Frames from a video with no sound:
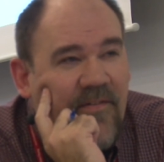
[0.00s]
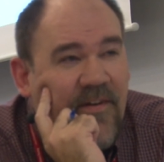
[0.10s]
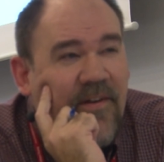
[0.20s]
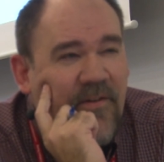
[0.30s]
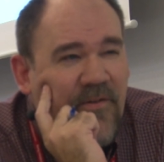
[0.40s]
or
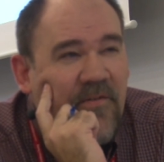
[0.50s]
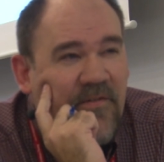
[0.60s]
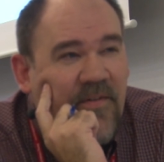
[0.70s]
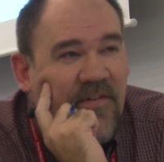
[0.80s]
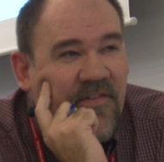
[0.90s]
a good news
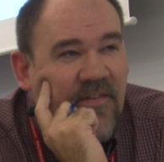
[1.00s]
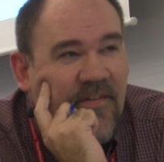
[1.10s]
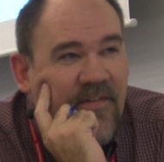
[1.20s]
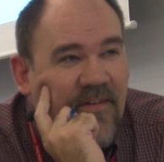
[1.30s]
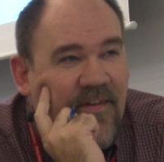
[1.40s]
first
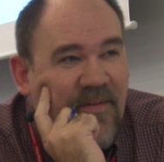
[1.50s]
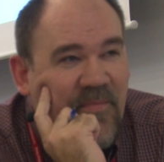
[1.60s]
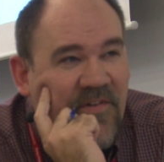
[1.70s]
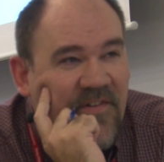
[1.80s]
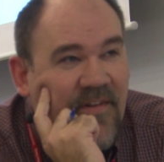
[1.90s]
kind of
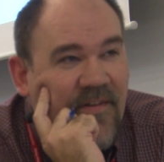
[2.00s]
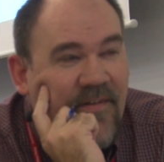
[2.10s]
person?